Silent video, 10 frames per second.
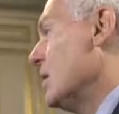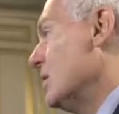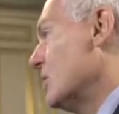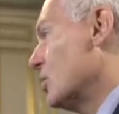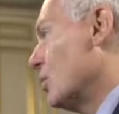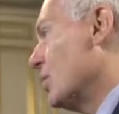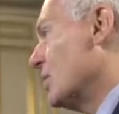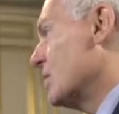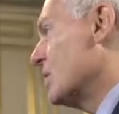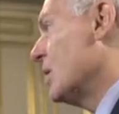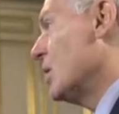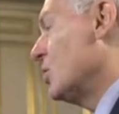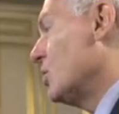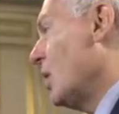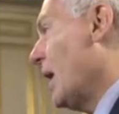instruments
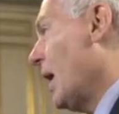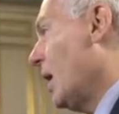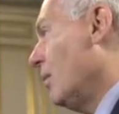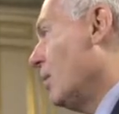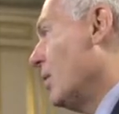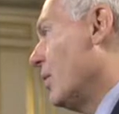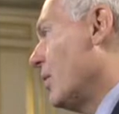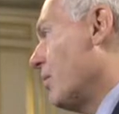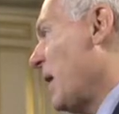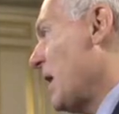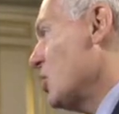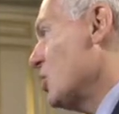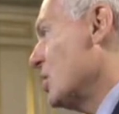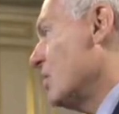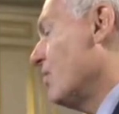to help the
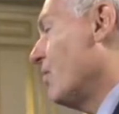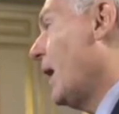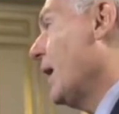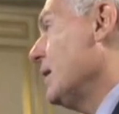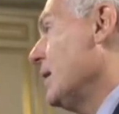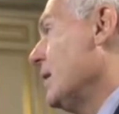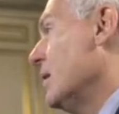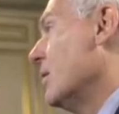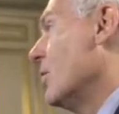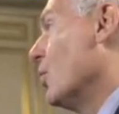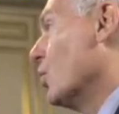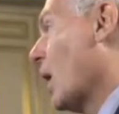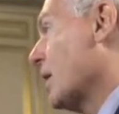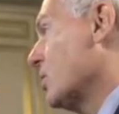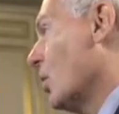patient finding the
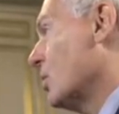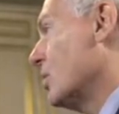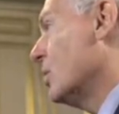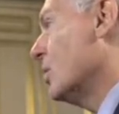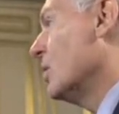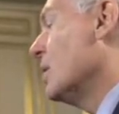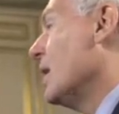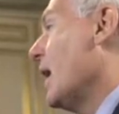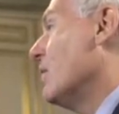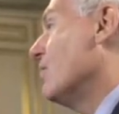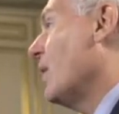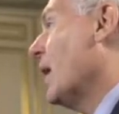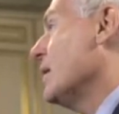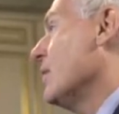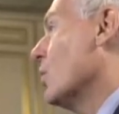right doctor and
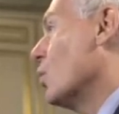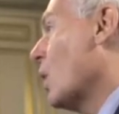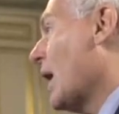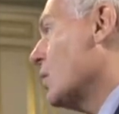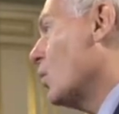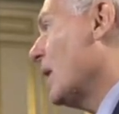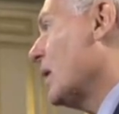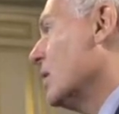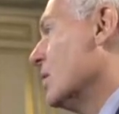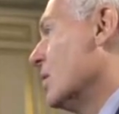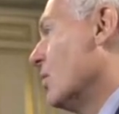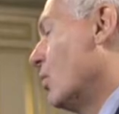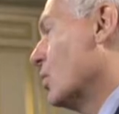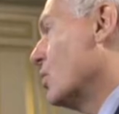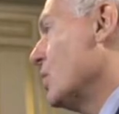finding the right way
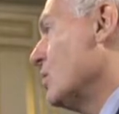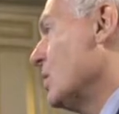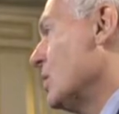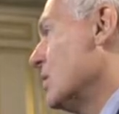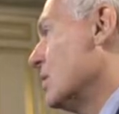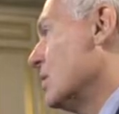for treatment.